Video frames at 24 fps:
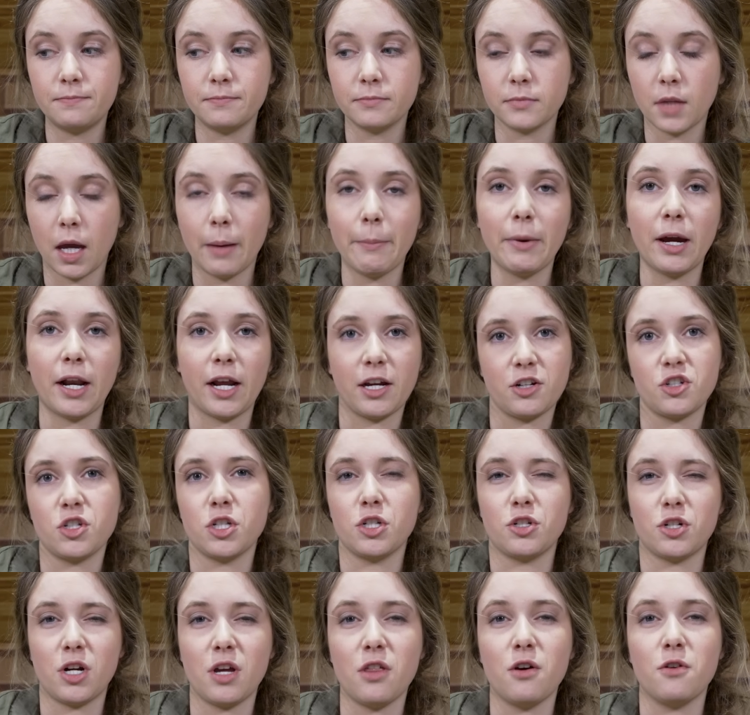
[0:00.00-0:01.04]
I might actually
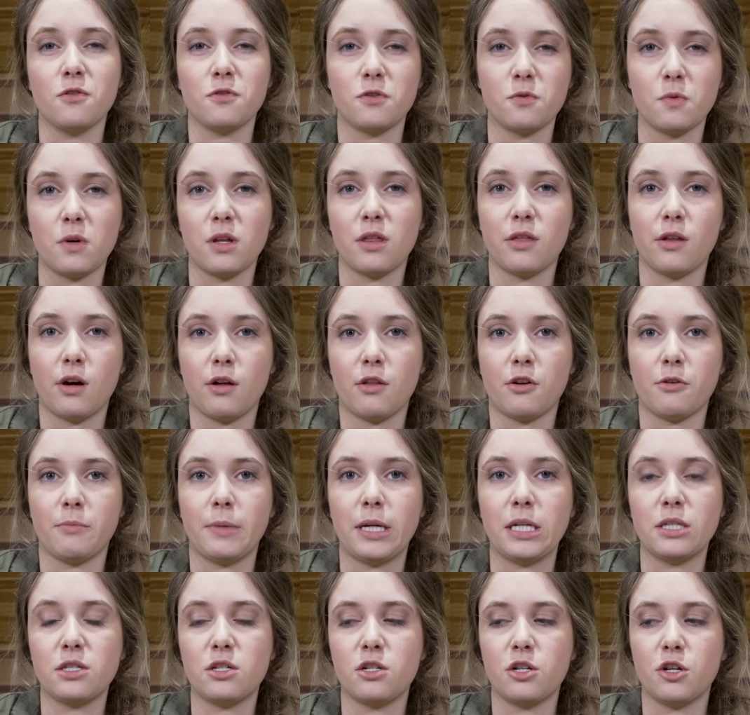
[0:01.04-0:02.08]
try those with other
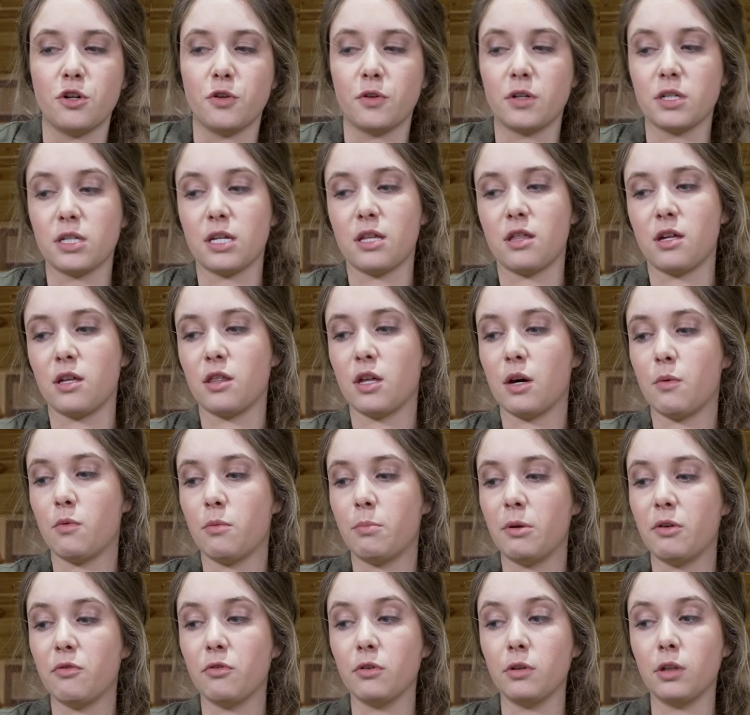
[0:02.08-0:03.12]
meats too, because I think that would
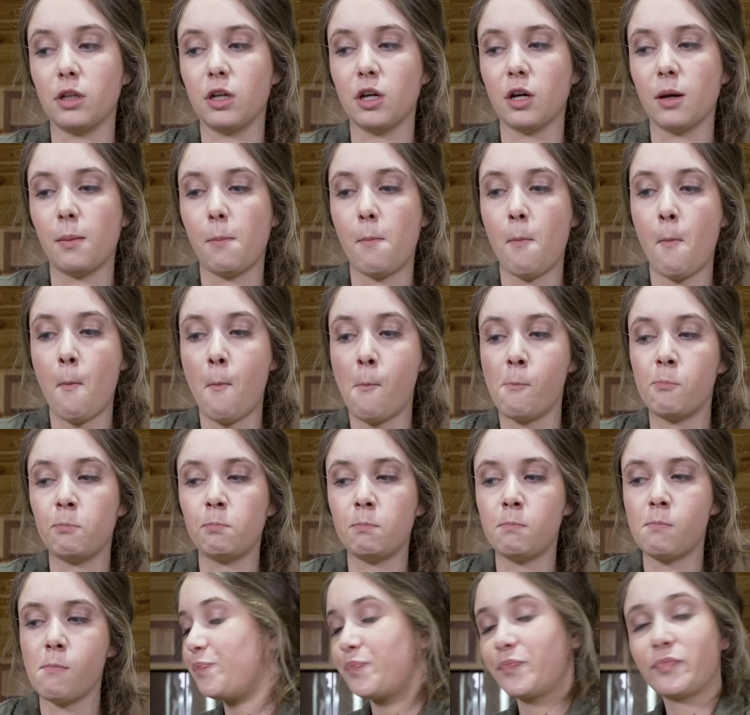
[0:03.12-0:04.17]
be really good.
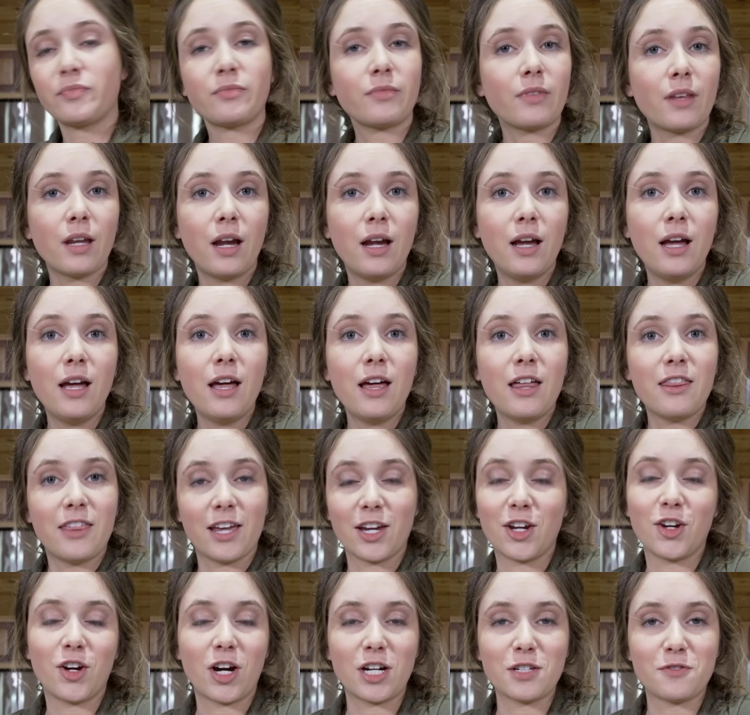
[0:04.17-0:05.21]
Thank
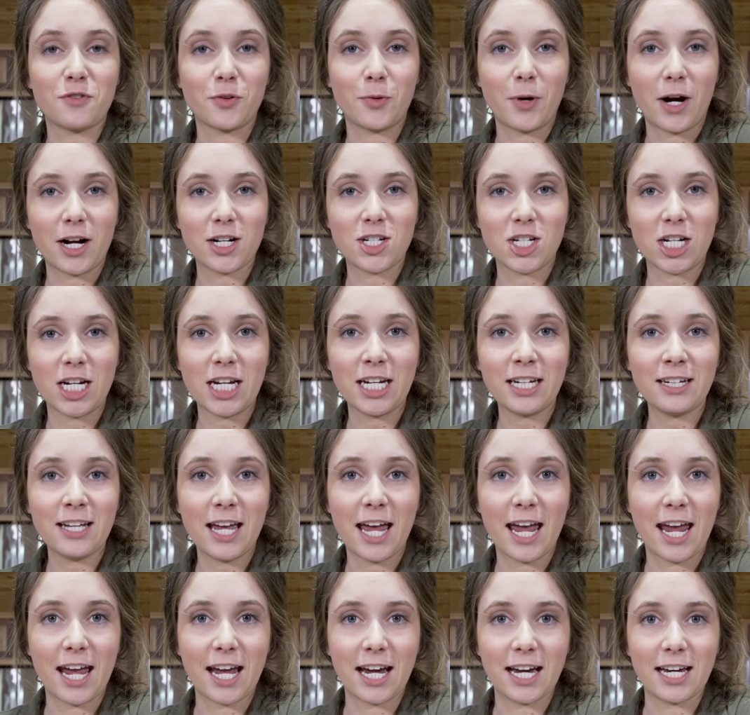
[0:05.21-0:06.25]
you guys for watching.
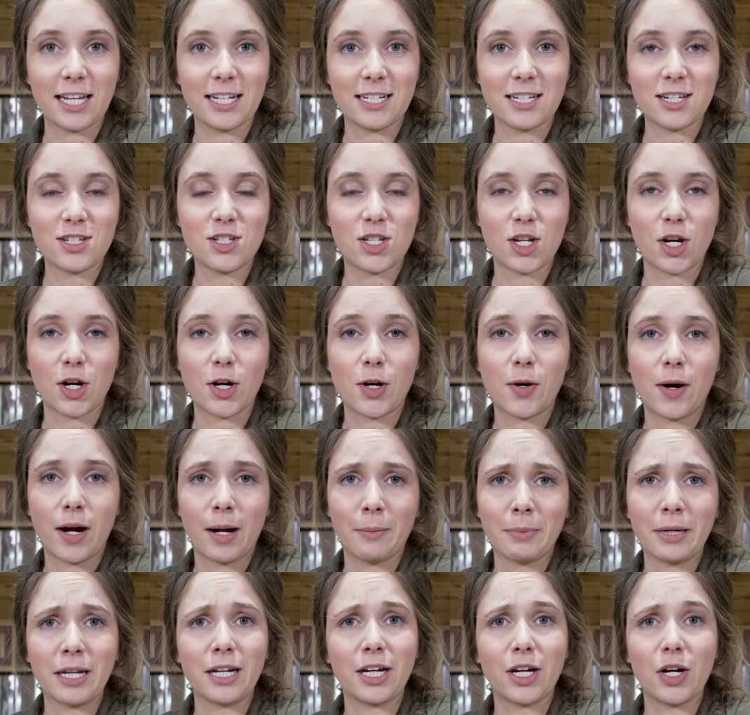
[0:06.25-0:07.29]
And so
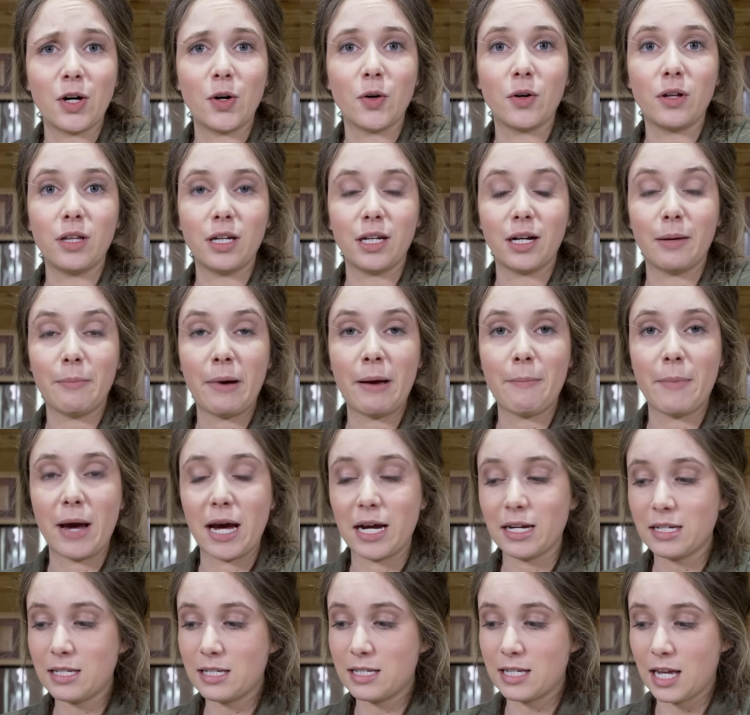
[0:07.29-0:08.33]
I'm gonna go clean up my
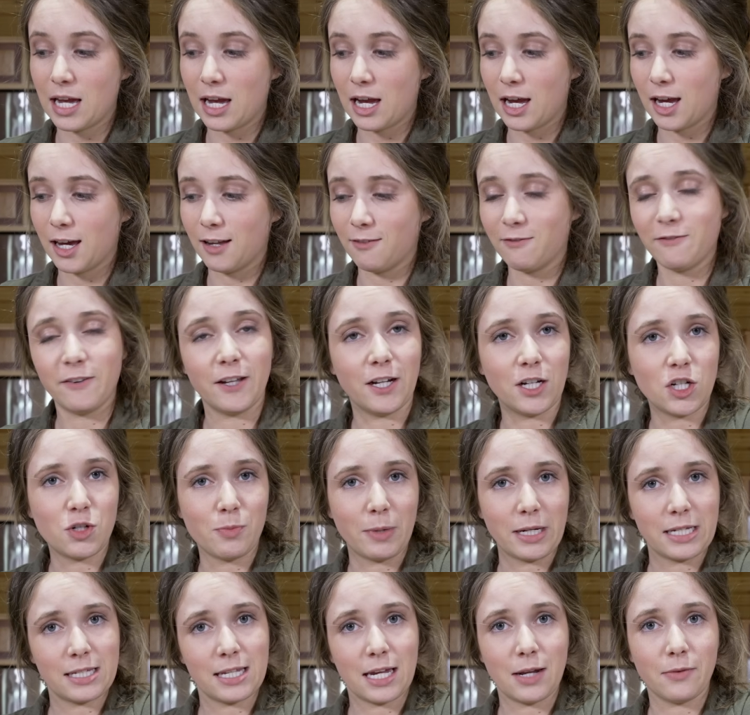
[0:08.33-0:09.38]
mess and finish
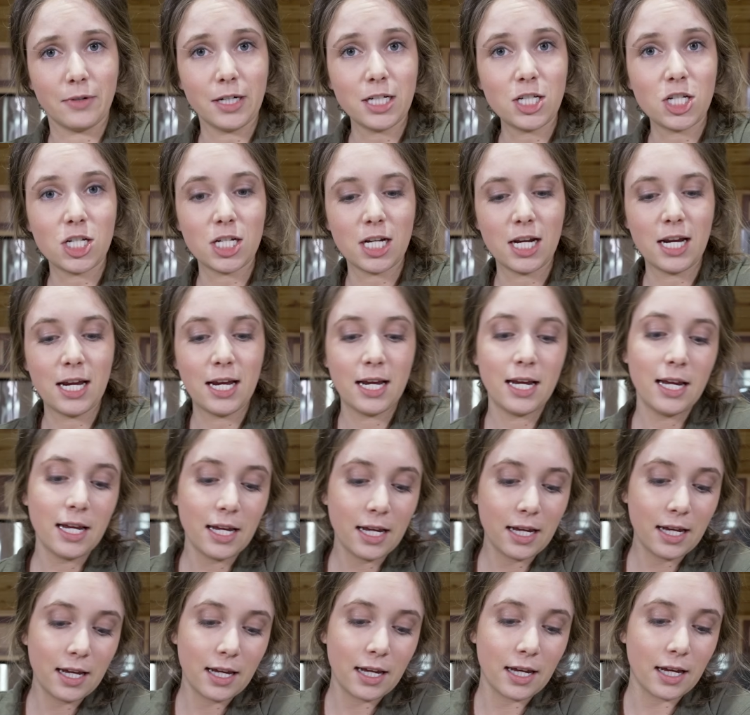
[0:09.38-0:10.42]
my sandwich
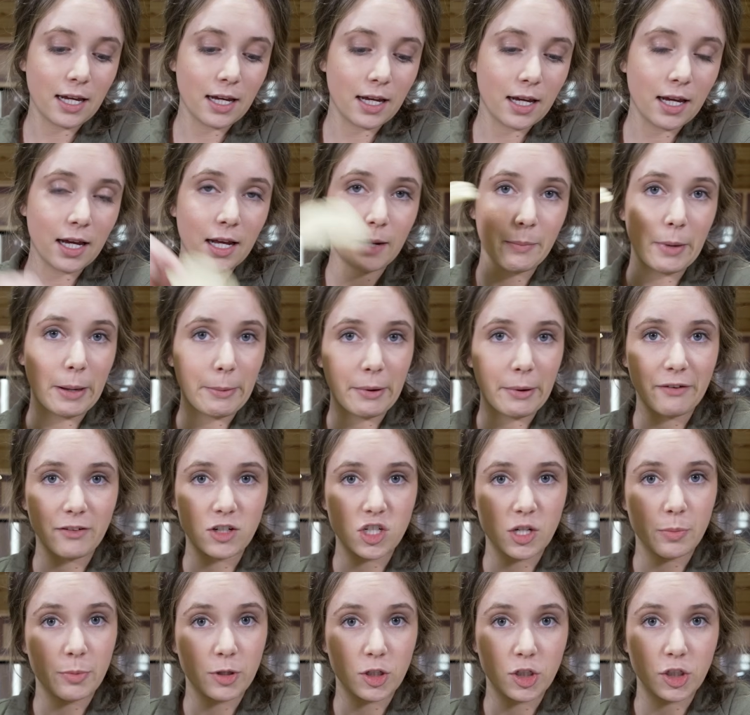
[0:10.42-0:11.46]
and maybe
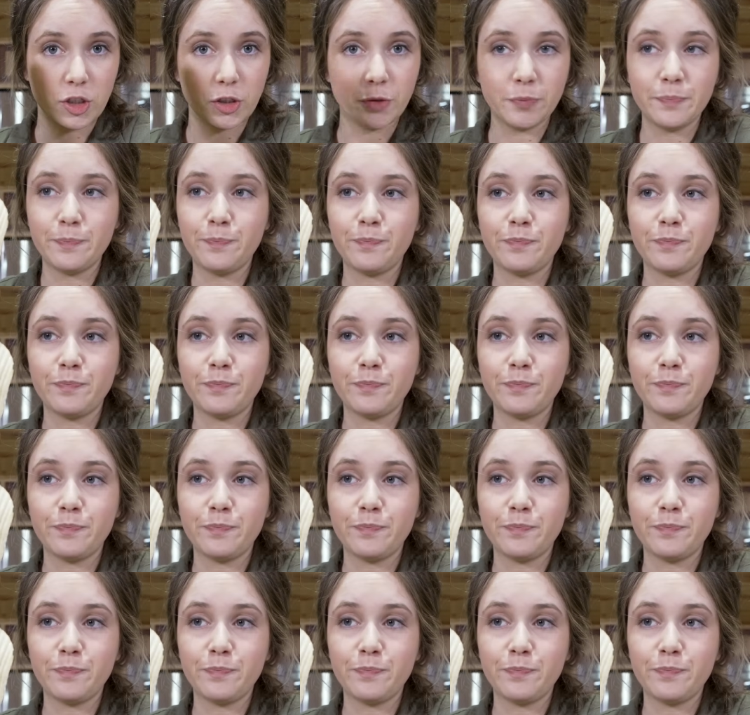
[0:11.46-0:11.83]
chip or two.